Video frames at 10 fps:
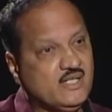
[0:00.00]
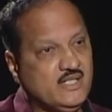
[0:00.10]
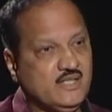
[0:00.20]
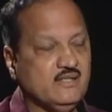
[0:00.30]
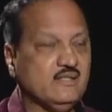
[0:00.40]

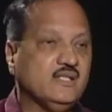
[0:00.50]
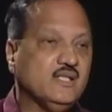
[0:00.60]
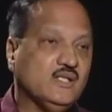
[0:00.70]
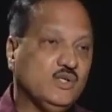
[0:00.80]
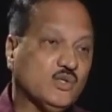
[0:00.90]
colleague,
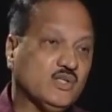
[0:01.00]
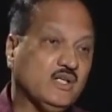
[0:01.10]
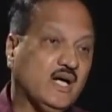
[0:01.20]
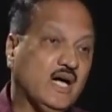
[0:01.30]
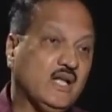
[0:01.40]

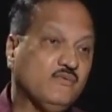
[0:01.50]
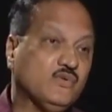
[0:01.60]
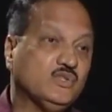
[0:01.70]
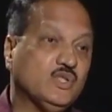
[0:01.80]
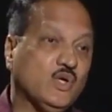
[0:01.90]
Dr.
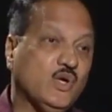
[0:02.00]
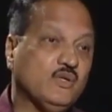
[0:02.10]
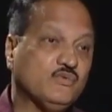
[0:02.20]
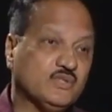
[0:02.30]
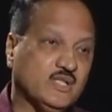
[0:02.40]
Alvaro the
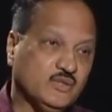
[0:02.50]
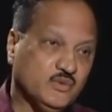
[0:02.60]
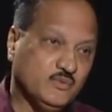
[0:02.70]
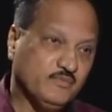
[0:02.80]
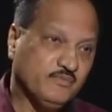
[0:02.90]
Loyal Furtado,